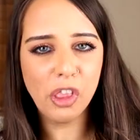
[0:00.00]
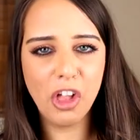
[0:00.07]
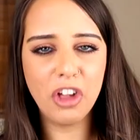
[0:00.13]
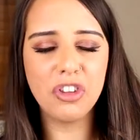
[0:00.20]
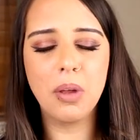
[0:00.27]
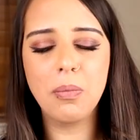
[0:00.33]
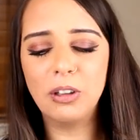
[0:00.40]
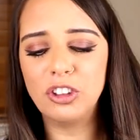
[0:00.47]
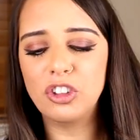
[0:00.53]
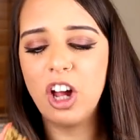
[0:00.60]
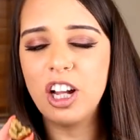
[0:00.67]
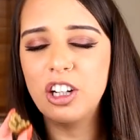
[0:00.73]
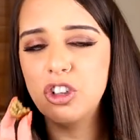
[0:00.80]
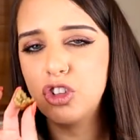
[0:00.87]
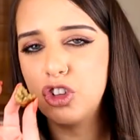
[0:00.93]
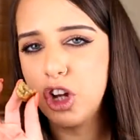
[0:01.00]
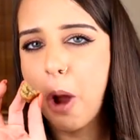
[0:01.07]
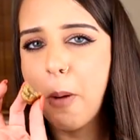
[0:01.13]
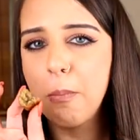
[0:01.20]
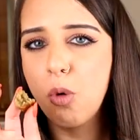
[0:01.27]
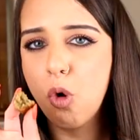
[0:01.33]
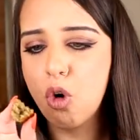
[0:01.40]
There's something tasty
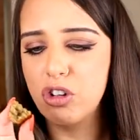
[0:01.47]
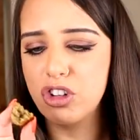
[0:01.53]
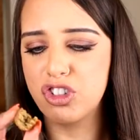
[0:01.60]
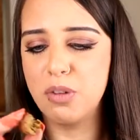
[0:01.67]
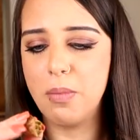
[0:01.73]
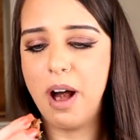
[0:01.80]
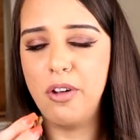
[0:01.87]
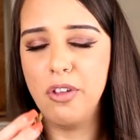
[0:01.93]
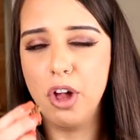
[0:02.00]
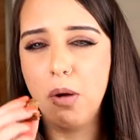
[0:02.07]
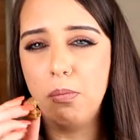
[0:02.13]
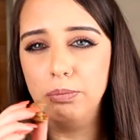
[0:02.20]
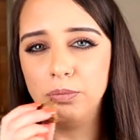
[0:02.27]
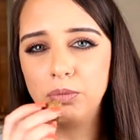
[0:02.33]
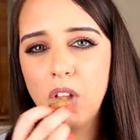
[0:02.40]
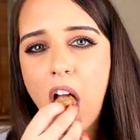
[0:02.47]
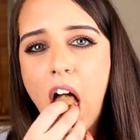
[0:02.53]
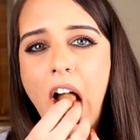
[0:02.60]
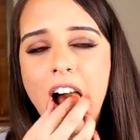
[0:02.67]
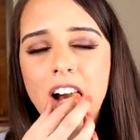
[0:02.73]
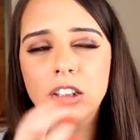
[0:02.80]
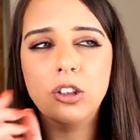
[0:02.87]
and Moorish about them.
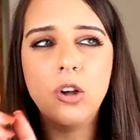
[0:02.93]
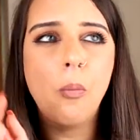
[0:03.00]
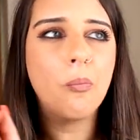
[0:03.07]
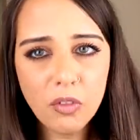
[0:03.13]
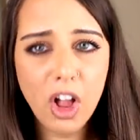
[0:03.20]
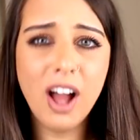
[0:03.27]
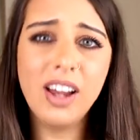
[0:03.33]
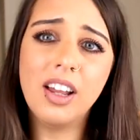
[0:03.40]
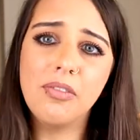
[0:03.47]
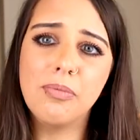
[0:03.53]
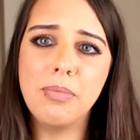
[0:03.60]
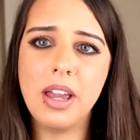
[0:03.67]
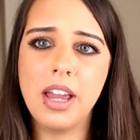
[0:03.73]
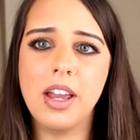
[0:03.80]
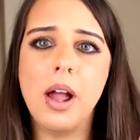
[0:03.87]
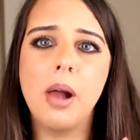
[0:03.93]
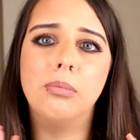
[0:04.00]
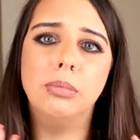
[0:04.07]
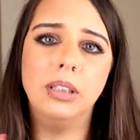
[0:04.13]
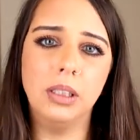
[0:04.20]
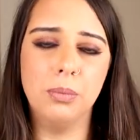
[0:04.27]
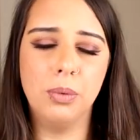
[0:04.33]
I love meat
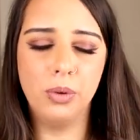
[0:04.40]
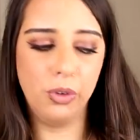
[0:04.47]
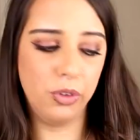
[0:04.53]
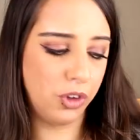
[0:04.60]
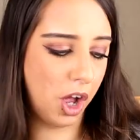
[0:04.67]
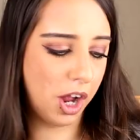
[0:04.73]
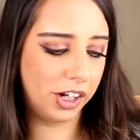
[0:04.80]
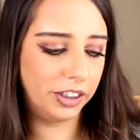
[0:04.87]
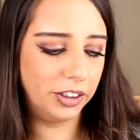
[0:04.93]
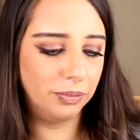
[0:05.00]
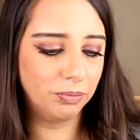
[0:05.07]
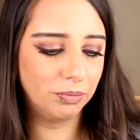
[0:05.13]
and meatballs, like,